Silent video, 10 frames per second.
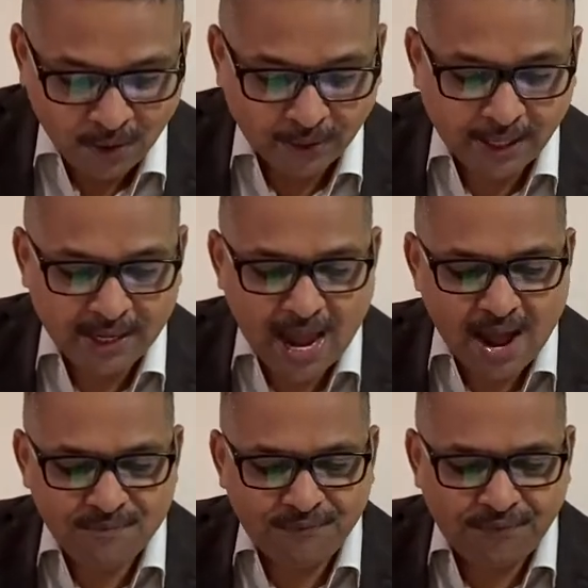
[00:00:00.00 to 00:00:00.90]
Okay, in
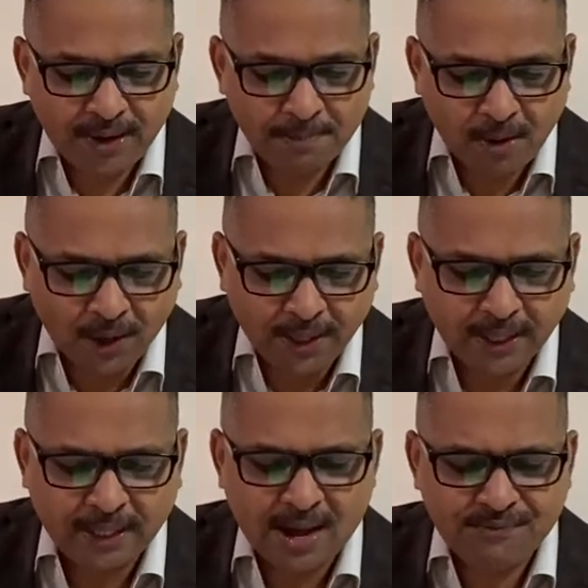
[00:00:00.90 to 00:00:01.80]
every
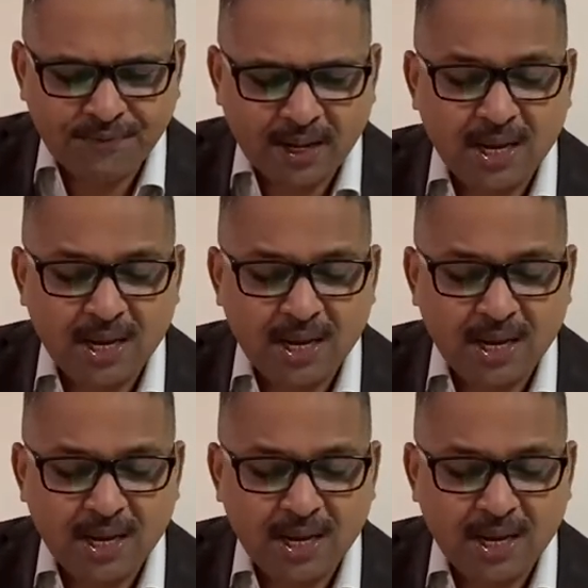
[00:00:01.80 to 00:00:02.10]
morning and every